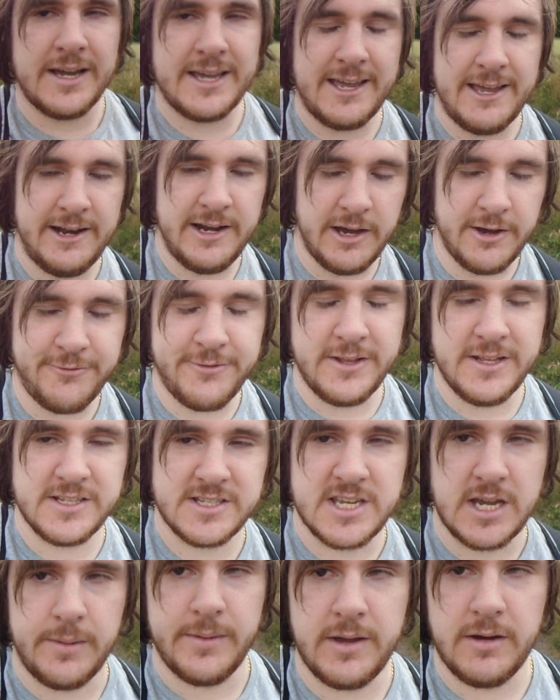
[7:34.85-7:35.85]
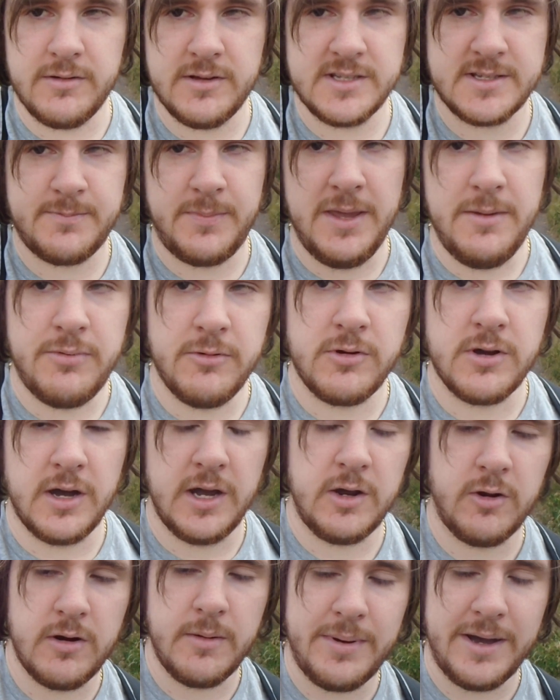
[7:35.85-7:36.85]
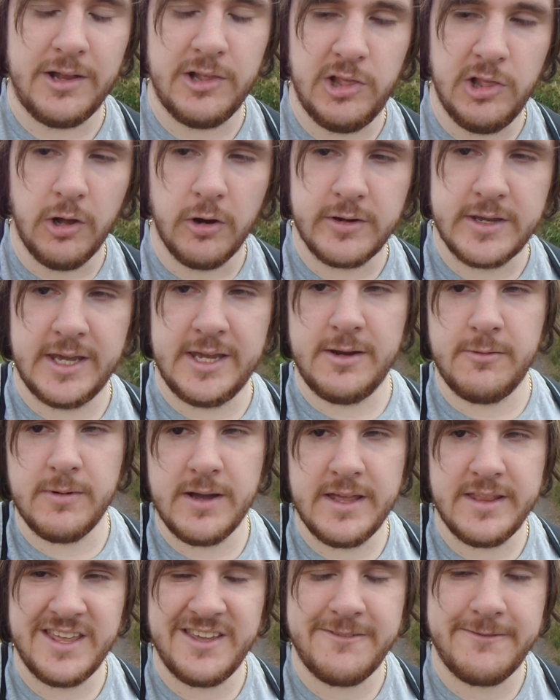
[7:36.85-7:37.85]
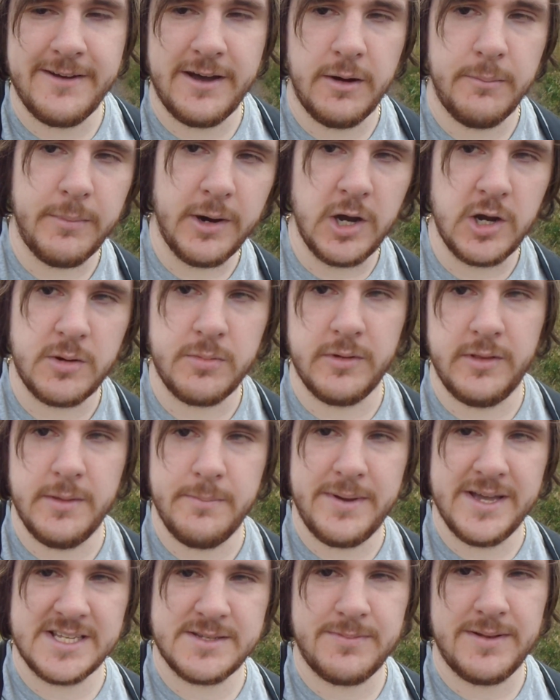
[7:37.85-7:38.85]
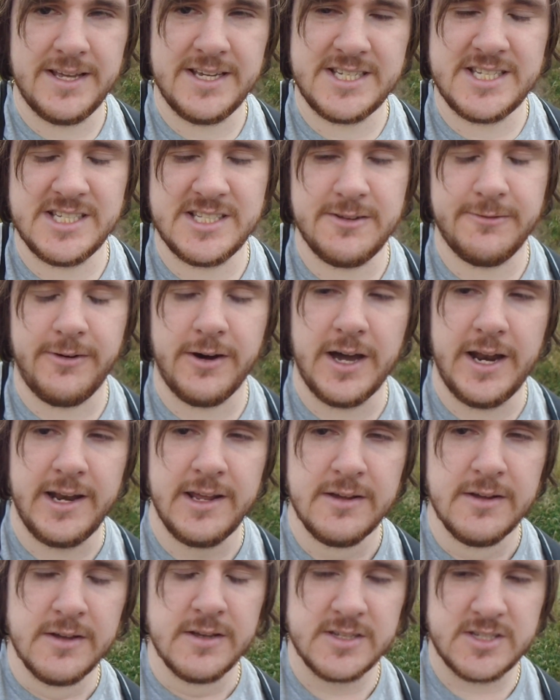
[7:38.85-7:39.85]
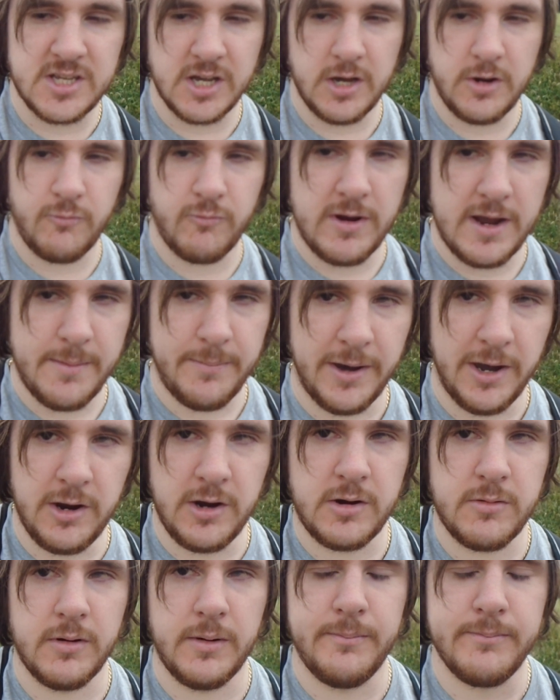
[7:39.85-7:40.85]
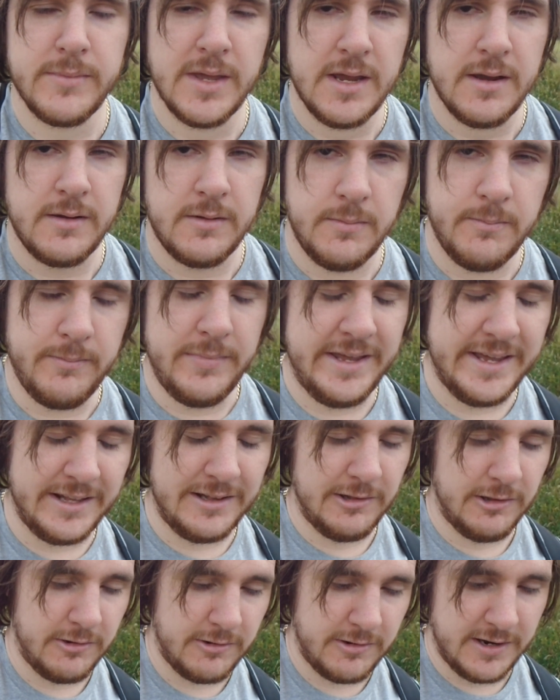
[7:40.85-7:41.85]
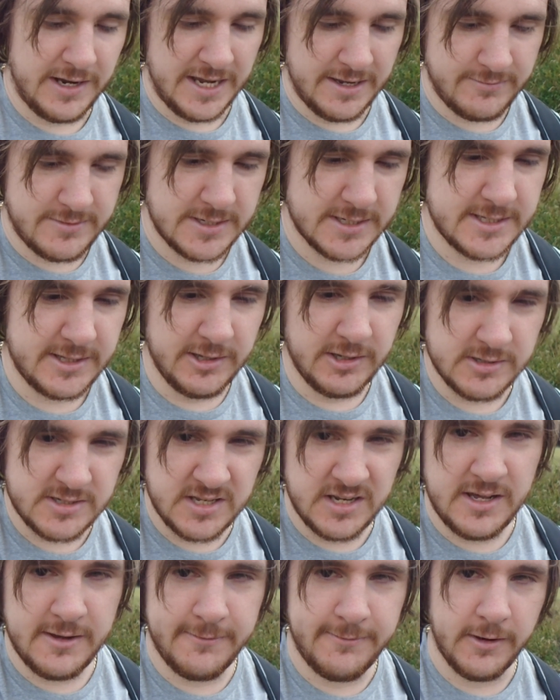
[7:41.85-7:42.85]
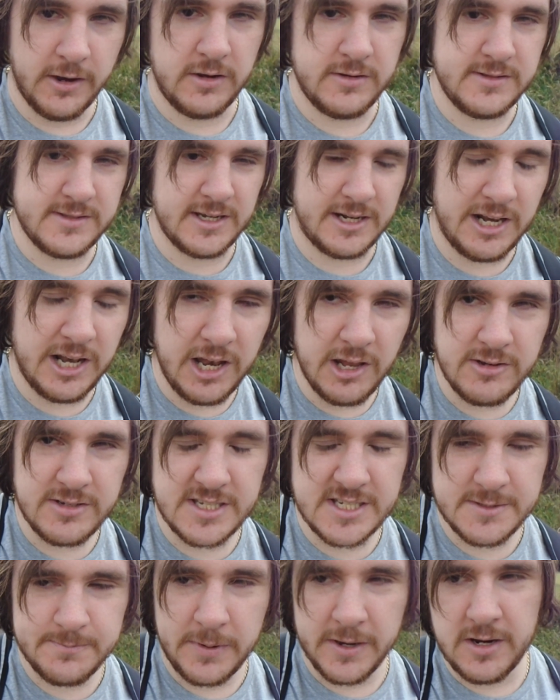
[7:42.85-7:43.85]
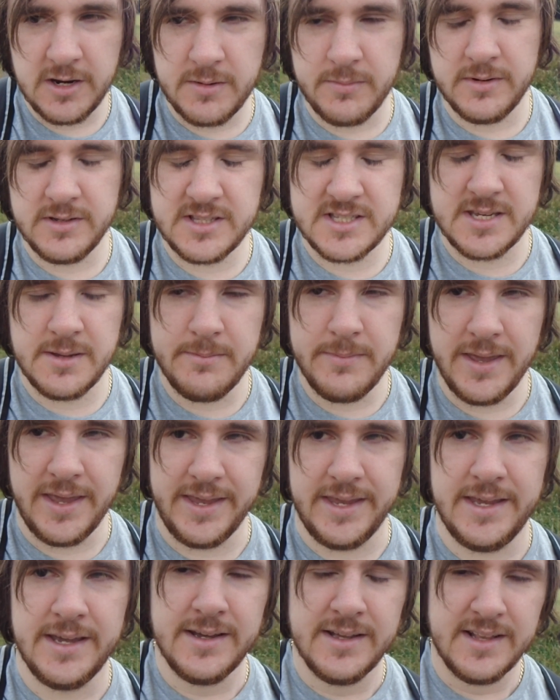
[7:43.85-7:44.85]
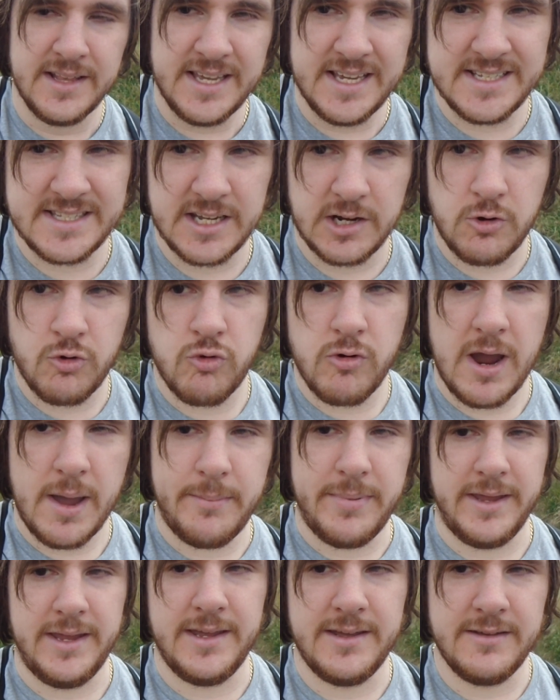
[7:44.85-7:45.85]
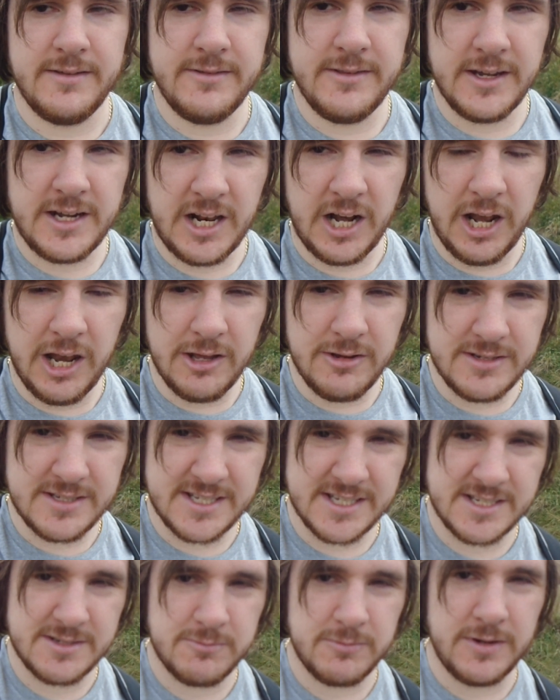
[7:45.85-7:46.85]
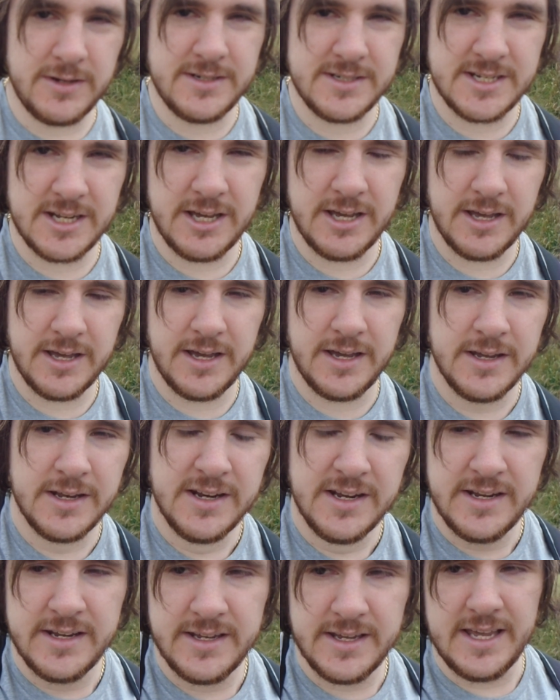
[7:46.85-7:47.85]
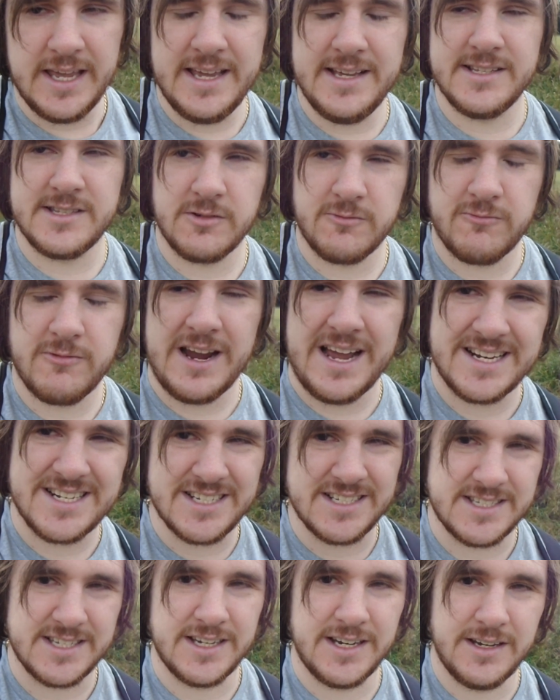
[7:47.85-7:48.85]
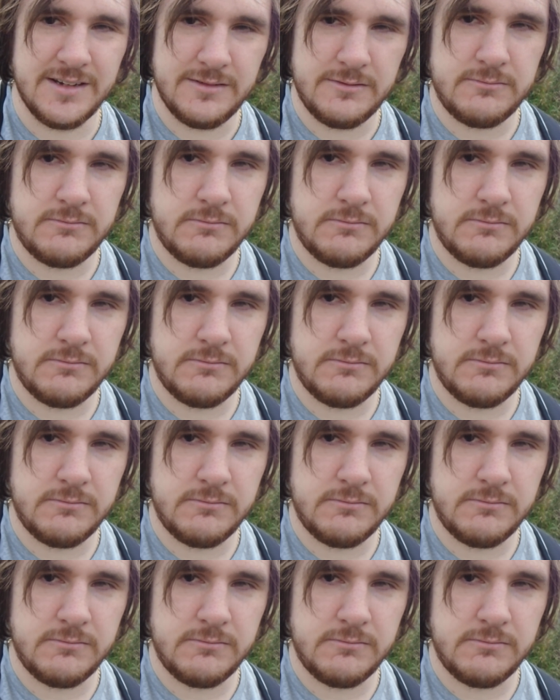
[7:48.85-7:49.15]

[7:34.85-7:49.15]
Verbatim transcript: Okay, another thing that's coming up is people going on about logging where they found Pokemon, the best places to find certain rare Pokemon. Me and Laura have just looked on her phone. The closest Pokemon to me is a Krabby. The closest one to her is a Rattata.